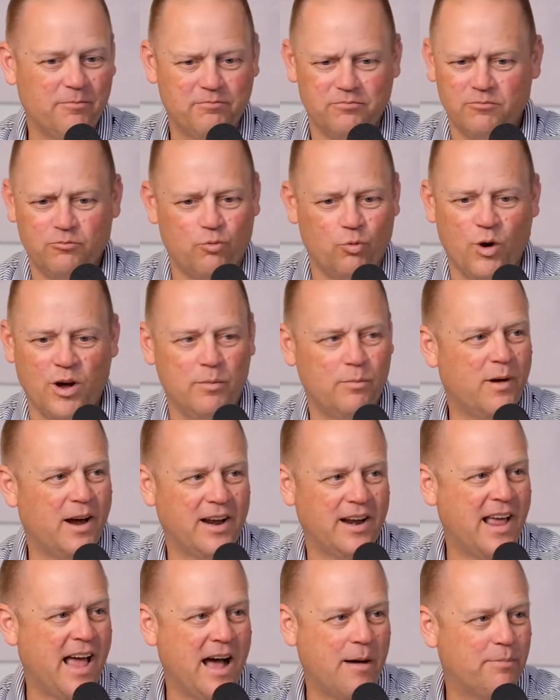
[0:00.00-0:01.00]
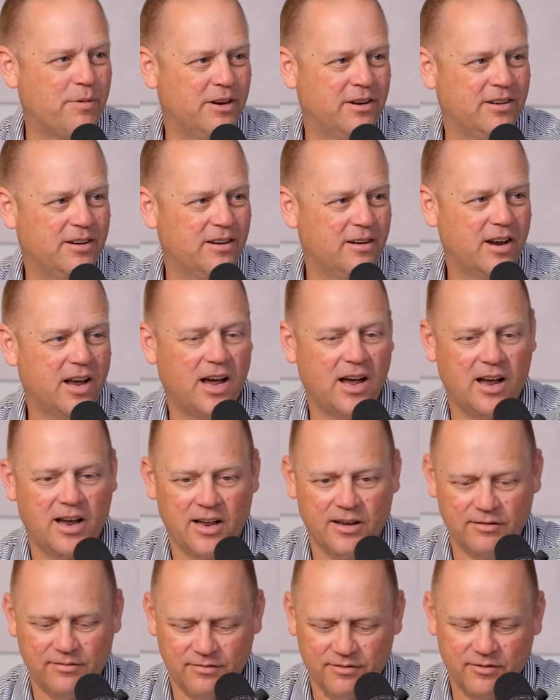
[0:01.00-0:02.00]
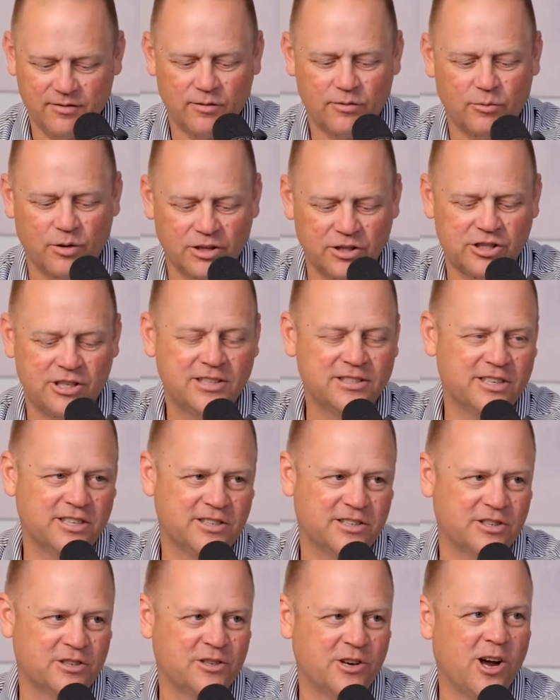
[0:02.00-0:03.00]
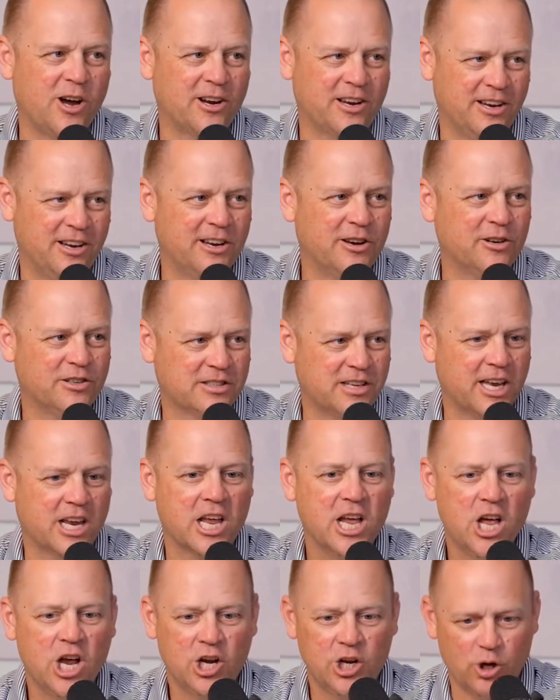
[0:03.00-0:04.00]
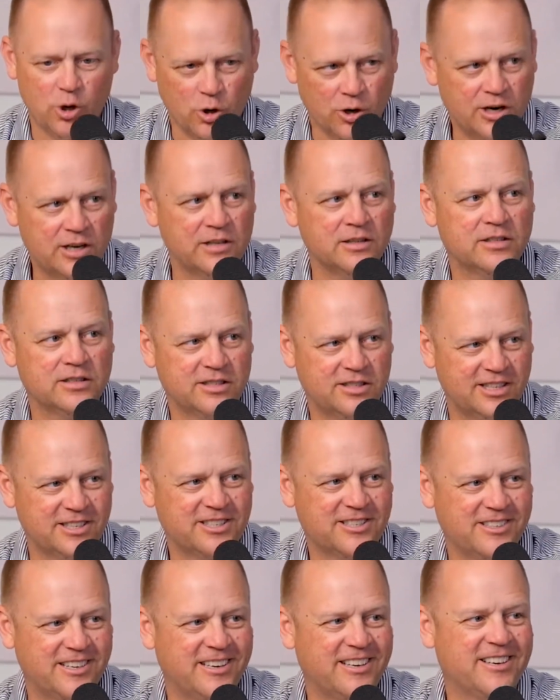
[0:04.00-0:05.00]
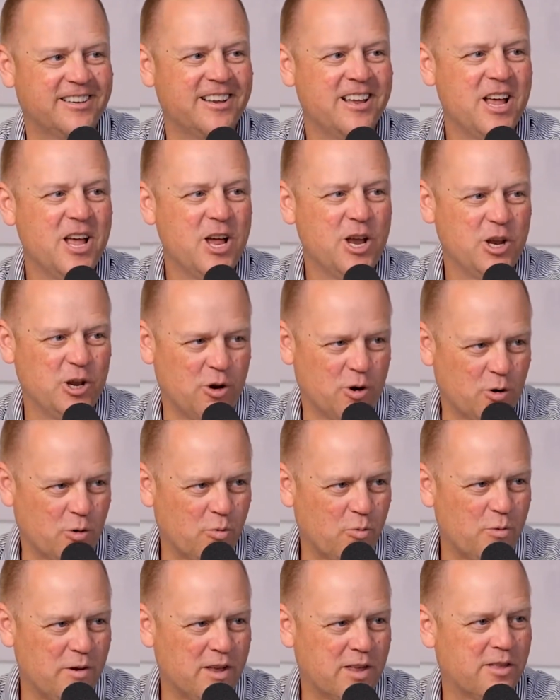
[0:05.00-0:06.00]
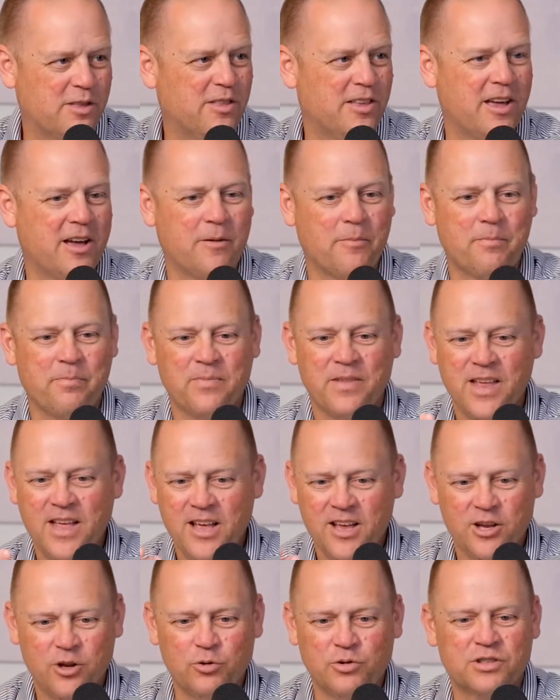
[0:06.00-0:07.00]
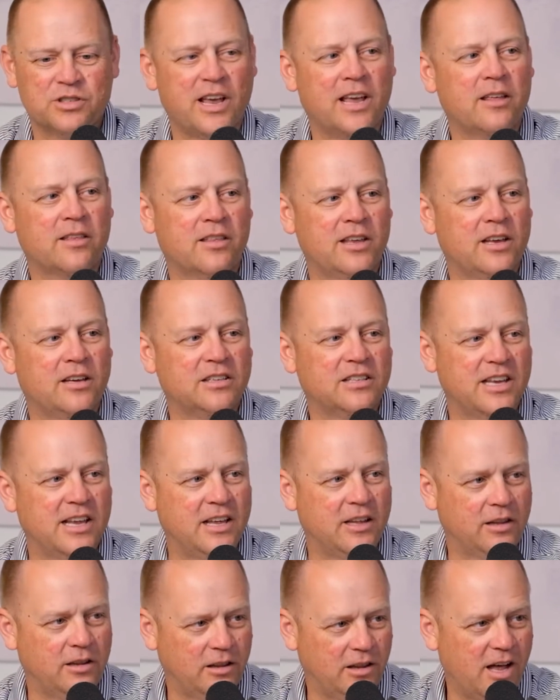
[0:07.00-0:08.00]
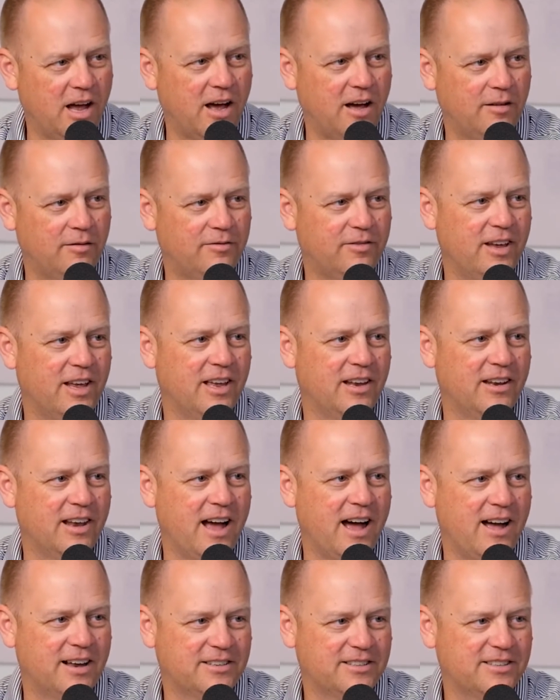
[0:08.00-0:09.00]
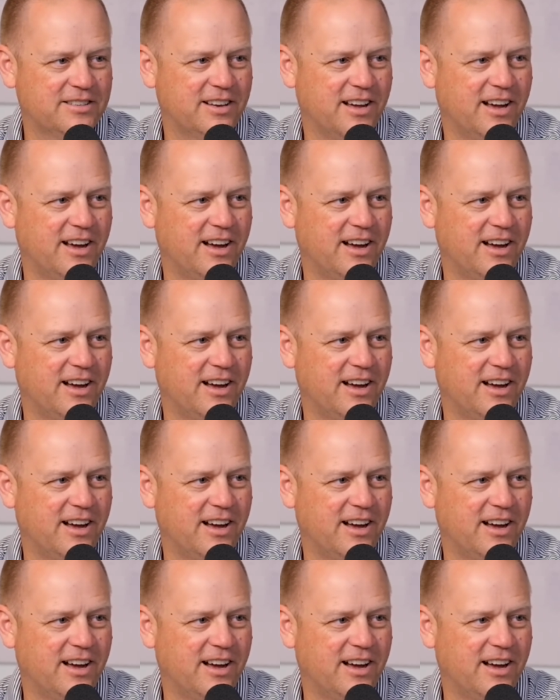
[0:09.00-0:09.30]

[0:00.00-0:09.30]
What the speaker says: What might happen. What Jesus is talking here is like, you're consistent. You're with them. You say things in love and not